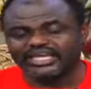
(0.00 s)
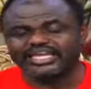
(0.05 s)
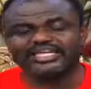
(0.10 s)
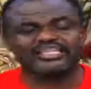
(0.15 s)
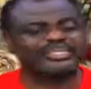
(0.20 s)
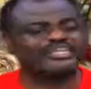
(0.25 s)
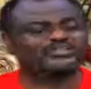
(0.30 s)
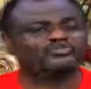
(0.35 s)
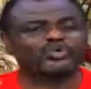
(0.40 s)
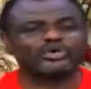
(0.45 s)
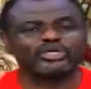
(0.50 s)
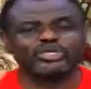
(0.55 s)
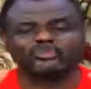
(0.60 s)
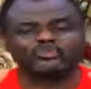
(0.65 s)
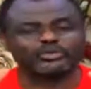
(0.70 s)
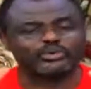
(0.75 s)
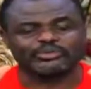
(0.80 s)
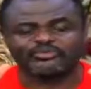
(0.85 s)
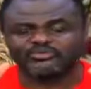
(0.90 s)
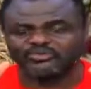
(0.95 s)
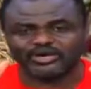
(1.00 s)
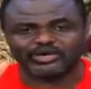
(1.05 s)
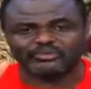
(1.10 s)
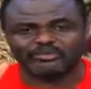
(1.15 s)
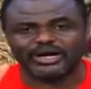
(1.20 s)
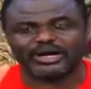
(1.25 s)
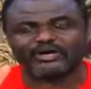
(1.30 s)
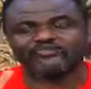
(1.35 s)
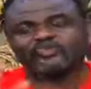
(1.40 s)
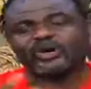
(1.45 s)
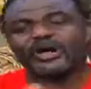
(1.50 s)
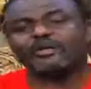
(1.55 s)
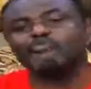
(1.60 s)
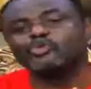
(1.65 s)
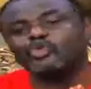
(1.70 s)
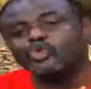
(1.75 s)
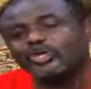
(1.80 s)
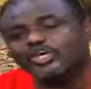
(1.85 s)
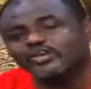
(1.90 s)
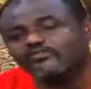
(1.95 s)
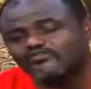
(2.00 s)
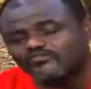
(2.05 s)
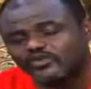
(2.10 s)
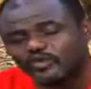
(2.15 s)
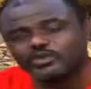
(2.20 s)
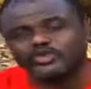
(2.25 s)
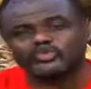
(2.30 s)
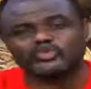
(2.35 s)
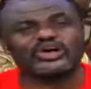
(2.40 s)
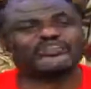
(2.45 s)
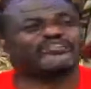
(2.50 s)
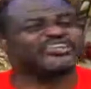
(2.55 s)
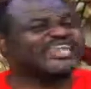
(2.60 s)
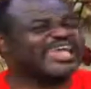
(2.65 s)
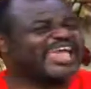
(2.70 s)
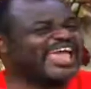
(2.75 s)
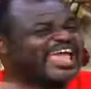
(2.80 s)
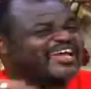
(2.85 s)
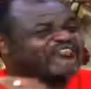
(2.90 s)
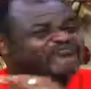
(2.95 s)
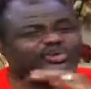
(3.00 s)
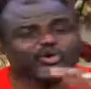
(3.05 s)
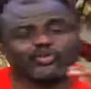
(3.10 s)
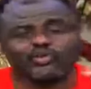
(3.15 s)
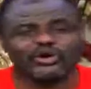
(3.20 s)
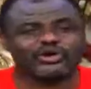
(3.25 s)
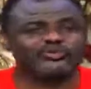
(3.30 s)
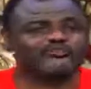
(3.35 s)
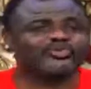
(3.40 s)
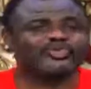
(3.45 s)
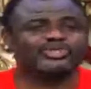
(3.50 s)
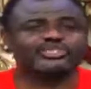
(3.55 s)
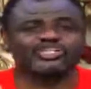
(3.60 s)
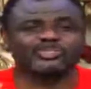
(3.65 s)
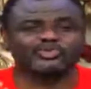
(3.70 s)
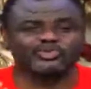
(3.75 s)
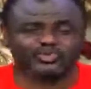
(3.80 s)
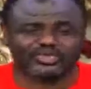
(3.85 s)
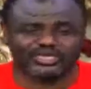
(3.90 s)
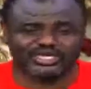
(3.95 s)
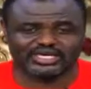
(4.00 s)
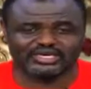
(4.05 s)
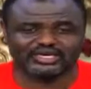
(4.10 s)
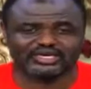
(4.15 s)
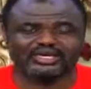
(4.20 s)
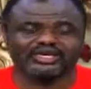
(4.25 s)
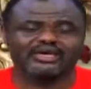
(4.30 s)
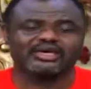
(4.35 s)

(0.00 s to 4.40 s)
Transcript: It will be very powerful. I'm looking forward to having every one of you in the UK